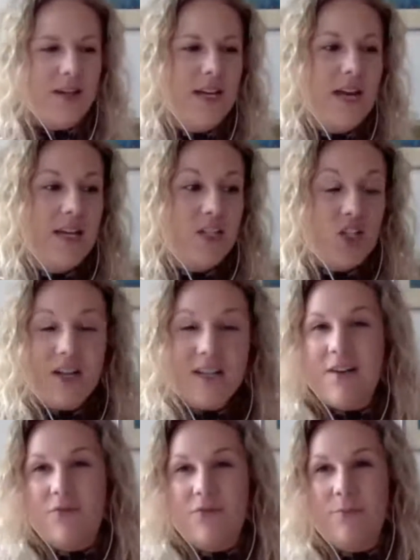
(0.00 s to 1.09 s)
I
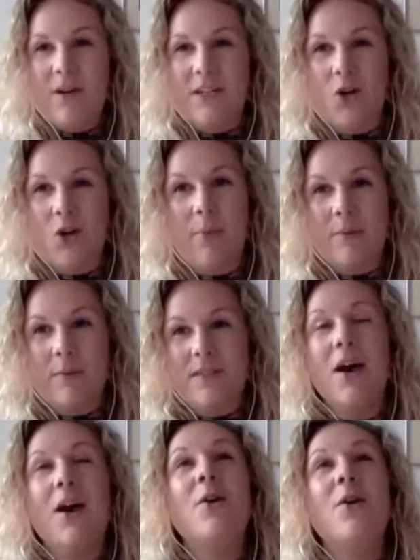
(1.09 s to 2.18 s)
just left my job. I was
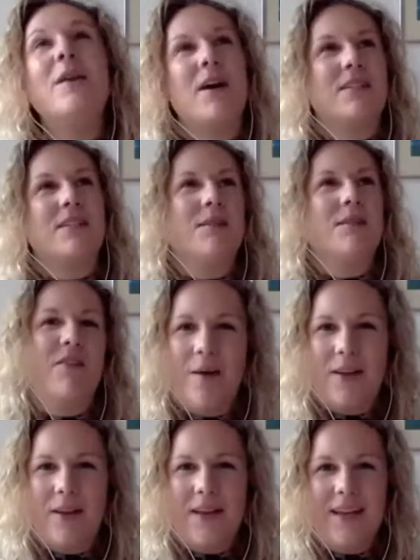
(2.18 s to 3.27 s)
the only person in my
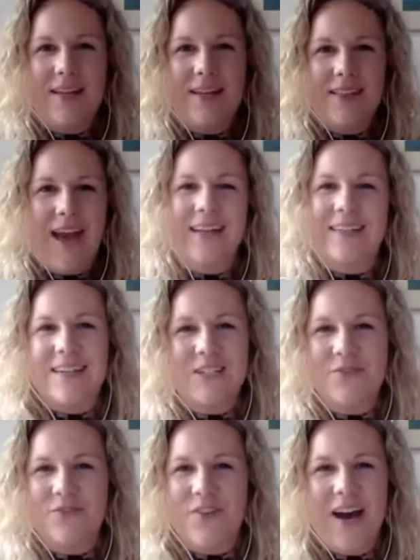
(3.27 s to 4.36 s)
family that had a 9
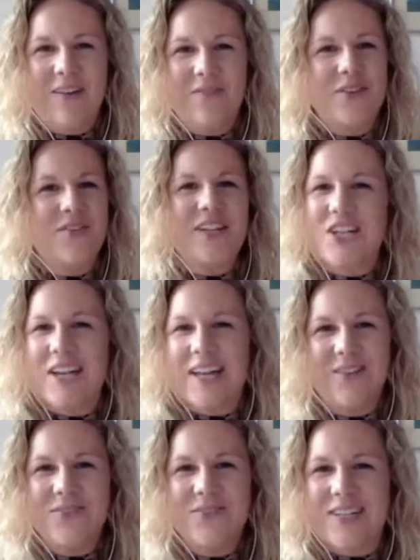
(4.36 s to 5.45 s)
to 5, and eventually,
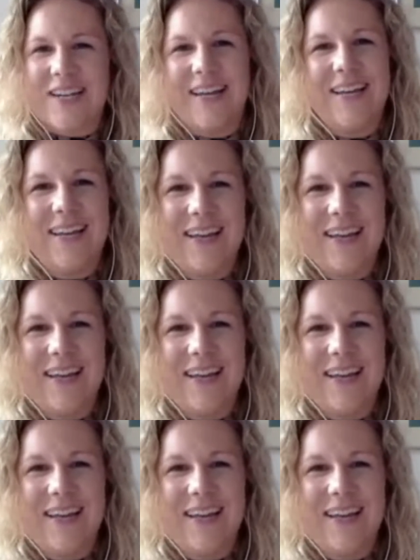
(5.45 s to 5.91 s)
after like